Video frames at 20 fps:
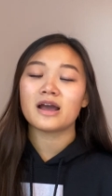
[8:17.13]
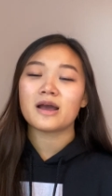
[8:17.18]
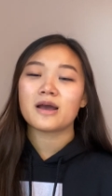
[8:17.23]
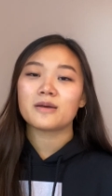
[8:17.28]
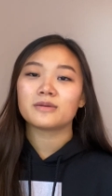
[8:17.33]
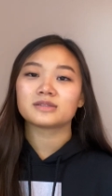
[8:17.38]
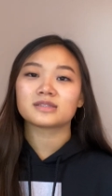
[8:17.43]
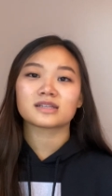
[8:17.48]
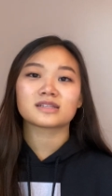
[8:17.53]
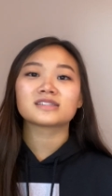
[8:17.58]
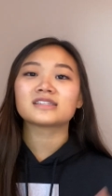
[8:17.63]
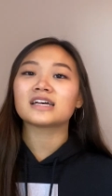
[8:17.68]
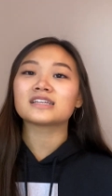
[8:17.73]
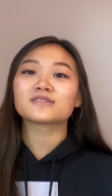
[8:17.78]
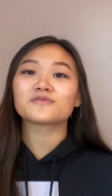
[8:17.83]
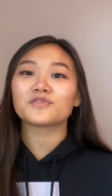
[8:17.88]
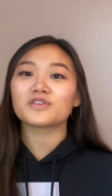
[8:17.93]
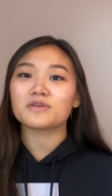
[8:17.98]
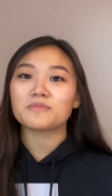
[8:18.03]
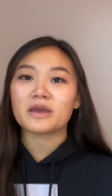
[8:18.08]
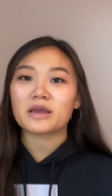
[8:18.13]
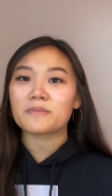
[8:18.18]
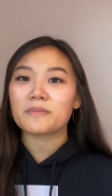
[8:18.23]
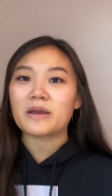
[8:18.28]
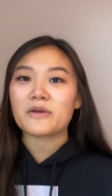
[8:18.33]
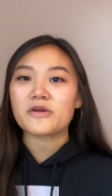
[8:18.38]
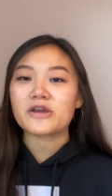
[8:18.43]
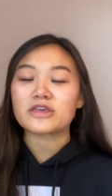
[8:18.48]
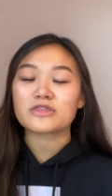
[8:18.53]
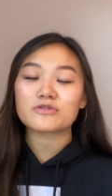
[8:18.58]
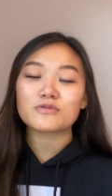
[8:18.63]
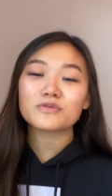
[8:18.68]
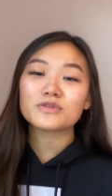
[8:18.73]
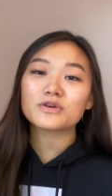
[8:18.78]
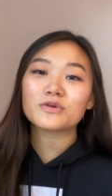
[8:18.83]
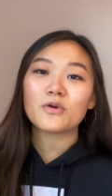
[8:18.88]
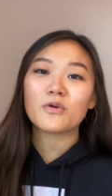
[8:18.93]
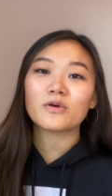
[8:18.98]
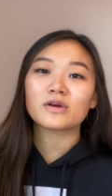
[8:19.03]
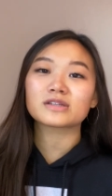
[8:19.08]
successfully make my way through the
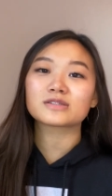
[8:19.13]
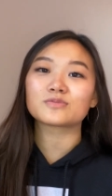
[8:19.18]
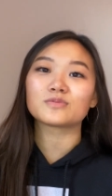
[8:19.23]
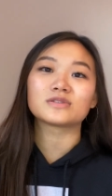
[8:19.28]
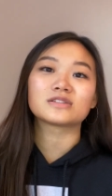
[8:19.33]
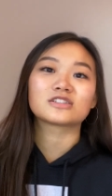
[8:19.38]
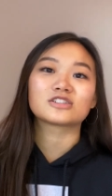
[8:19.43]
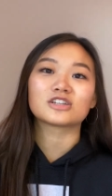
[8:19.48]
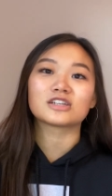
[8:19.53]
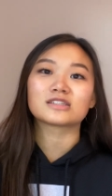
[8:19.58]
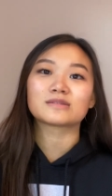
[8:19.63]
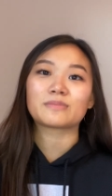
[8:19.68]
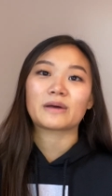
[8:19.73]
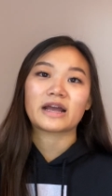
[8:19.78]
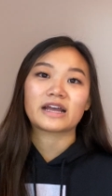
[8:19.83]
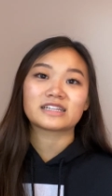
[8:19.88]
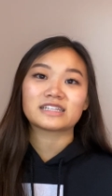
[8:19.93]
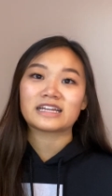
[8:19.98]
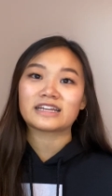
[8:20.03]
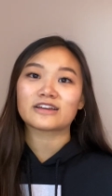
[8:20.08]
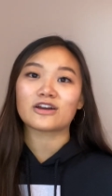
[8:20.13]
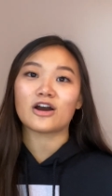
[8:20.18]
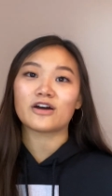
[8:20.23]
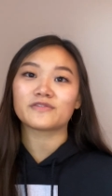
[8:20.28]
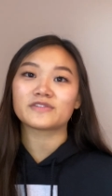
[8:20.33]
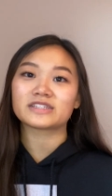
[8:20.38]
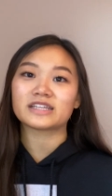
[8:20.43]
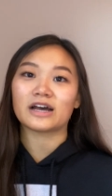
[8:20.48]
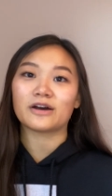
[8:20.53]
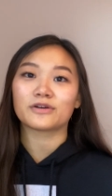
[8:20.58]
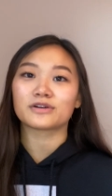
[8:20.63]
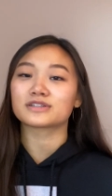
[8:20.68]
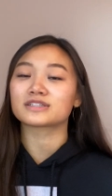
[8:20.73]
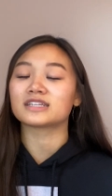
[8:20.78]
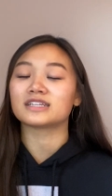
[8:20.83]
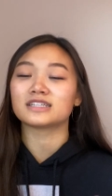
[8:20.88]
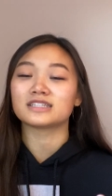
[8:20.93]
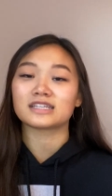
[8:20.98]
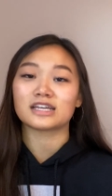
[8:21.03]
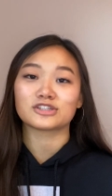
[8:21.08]
course, was just by attending office hours
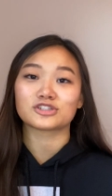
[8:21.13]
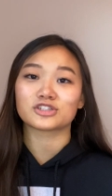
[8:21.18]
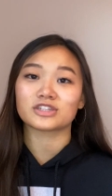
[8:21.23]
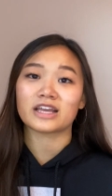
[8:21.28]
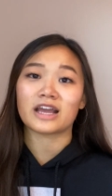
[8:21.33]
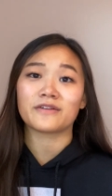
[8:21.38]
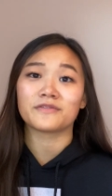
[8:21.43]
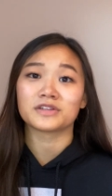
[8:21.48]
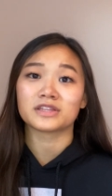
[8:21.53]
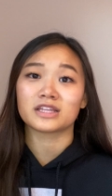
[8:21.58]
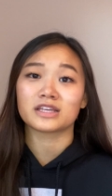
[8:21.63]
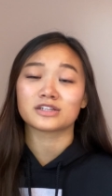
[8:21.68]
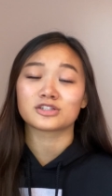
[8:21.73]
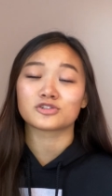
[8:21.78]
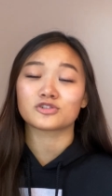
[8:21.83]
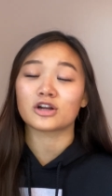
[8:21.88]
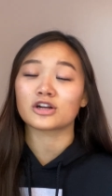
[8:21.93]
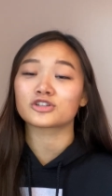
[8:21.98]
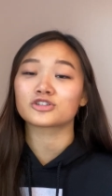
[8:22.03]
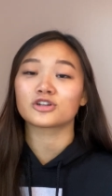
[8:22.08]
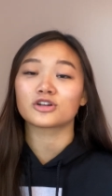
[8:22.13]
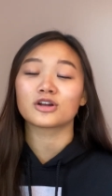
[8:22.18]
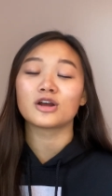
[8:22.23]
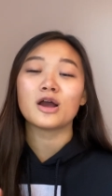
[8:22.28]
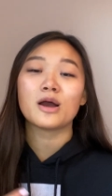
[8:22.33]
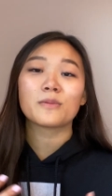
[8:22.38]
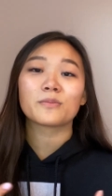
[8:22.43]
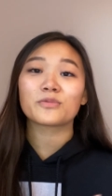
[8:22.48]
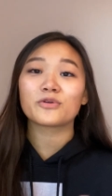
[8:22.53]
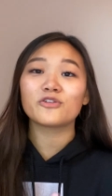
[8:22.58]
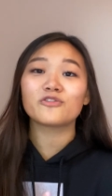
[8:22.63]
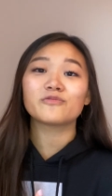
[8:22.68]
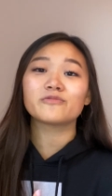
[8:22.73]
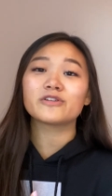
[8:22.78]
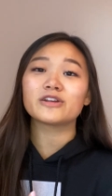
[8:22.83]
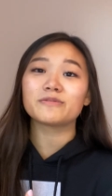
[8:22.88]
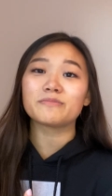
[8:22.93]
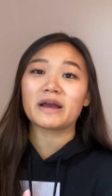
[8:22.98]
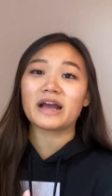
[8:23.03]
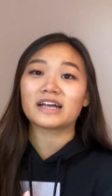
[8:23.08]
and essentially having the instructor
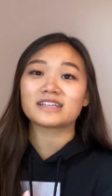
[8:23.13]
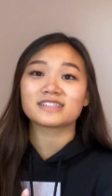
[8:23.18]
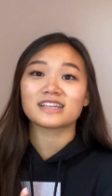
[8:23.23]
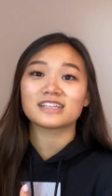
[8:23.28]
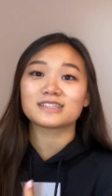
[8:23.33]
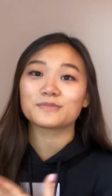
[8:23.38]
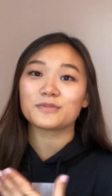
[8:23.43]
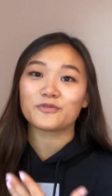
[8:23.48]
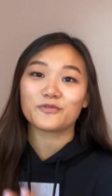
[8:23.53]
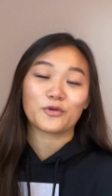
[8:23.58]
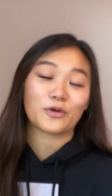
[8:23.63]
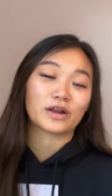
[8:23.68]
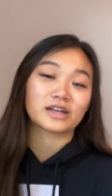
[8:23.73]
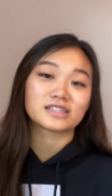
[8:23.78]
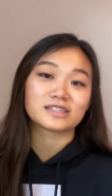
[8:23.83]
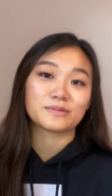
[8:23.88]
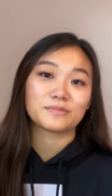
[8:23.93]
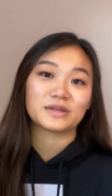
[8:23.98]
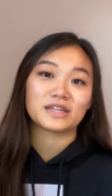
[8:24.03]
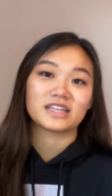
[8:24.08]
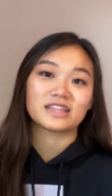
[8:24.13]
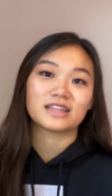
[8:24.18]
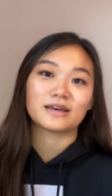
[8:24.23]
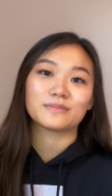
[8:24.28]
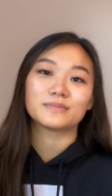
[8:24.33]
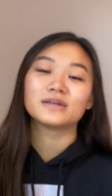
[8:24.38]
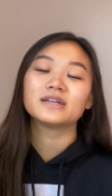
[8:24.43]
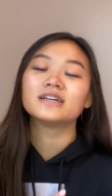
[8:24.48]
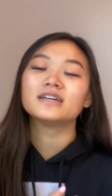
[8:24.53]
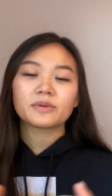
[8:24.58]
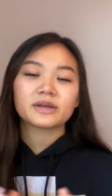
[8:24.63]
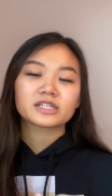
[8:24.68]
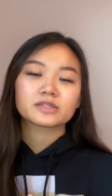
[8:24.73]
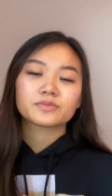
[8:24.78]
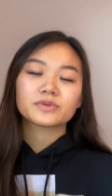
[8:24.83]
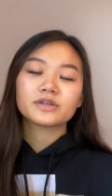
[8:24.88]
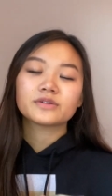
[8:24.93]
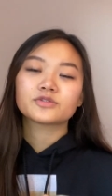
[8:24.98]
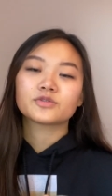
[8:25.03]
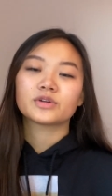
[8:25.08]
proofread my essays before I submitted them. So by
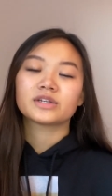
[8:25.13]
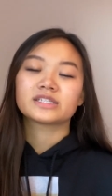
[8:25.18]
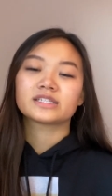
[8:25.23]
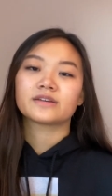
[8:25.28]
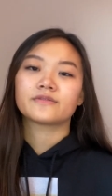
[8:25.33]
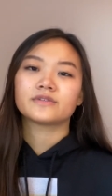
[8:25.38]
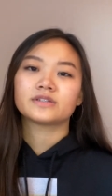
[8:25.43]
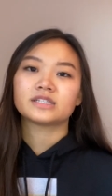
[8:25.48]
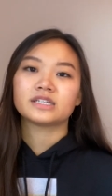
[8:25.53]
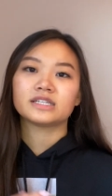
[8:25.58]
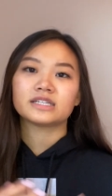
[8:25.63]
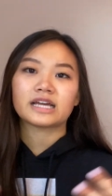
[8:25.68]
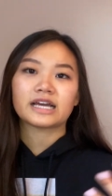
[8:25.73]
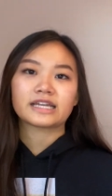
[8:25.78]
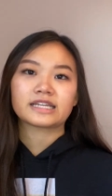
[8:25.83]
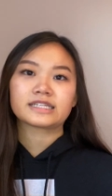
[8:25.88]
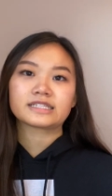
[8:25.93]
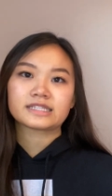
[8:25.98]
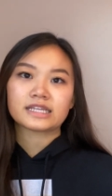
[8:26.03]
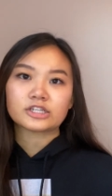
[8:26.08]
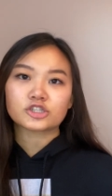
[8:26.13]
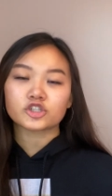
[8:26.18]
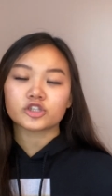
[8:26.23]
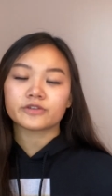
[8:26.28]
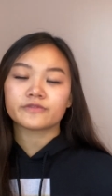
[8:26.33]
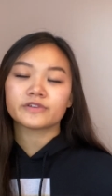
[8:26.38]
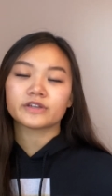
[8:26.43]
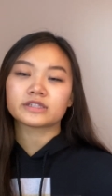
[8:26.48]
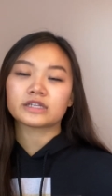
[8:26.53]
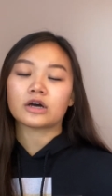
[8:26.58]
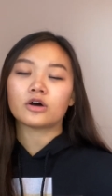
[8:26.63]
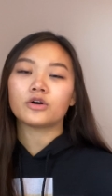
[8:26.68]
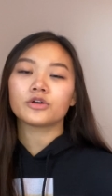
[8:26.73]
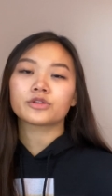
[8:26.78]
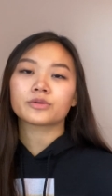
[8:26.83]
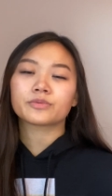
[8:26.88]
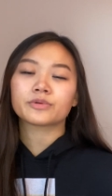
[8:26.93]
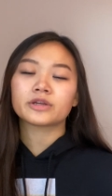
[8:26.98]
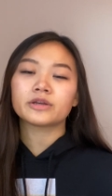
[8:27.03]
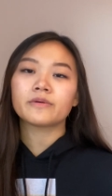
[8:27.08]
spring of 2017, I had essentially filled out all
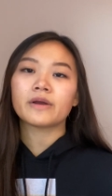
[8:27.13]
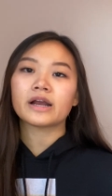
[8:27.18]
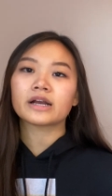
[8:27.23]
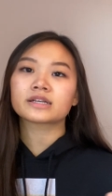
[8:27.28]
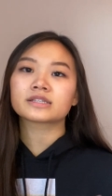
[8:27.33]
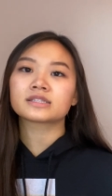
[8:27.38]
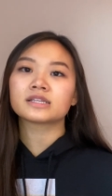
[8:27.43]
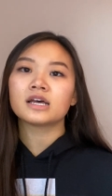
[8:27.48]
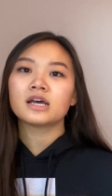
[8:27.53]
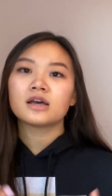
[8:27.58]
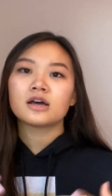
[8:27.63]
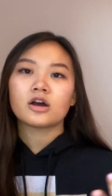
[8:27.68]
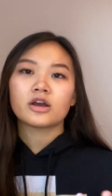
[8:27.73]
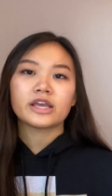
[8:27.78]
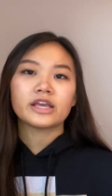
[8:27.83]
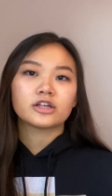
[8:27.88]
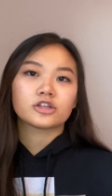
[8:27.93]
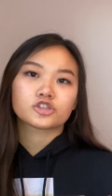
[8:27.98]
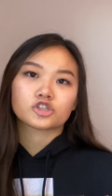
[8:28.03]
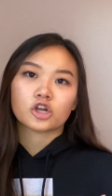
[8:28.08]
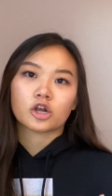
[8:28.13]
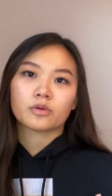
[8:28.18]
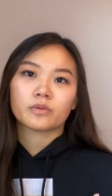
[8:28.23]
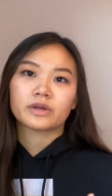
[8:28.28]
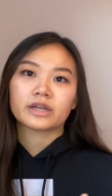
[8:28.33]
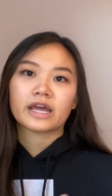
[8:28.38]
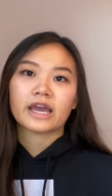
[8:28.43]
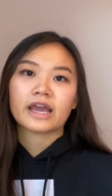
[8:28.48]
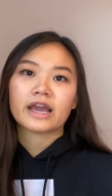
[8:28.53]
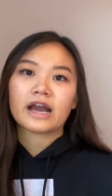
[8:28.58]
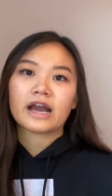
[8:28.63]
the prereqs. English R1A,